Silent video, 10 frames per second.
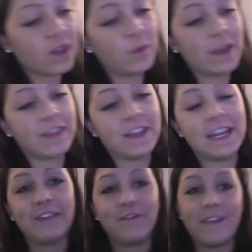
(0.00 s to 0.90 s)
With an
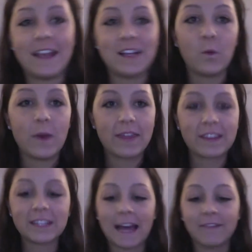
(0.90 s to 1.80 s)
infant with
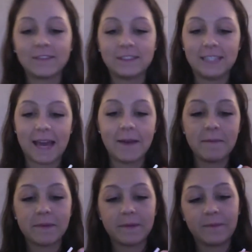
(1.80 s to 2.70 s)
cleft lip,
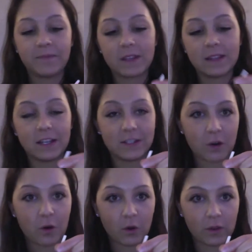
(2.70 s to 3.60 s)
there's a
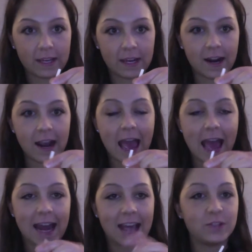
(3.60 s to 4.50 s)
hole here,
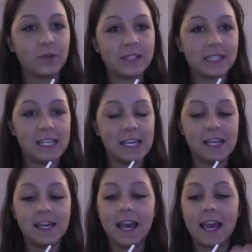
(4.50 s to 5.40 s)
and as you'll
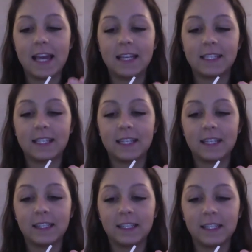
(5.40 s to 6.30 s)
see, it
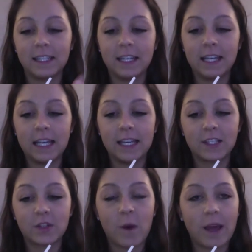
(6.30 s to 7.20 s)

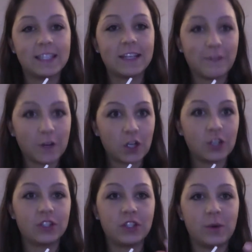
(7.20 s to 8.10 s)
is quite
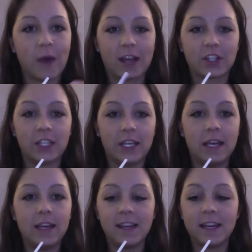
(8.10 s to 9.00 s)
difficult to
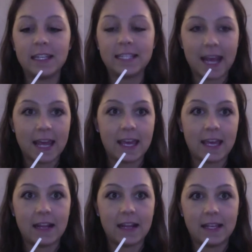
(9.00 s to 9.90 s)
actually take
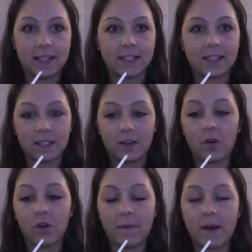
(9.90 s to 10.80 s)
in this
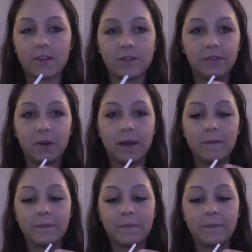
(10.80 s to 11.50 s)
whole amount of fluid.